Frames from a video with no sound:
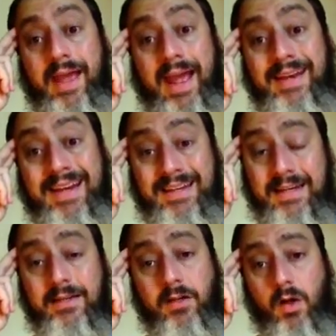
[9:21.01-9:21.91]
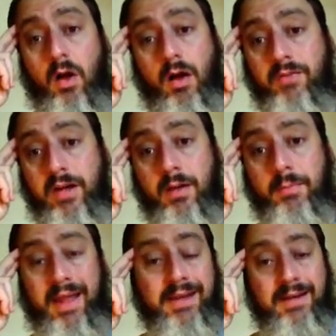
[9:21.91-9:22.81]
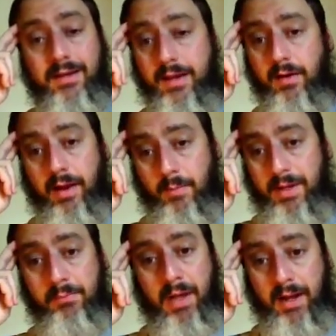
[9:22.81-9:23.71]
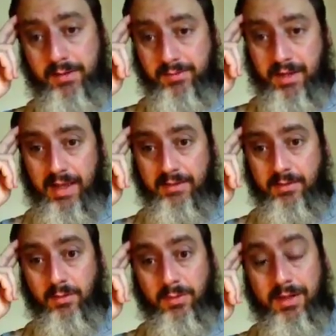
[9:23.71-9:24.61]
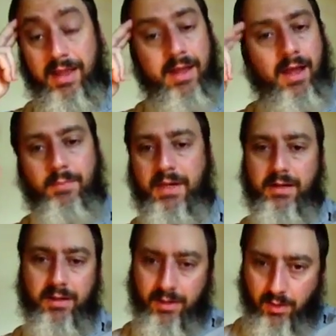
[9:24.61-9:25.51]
And they needed to carve it up, and they didn't care how many bodies they had to do it. I mean,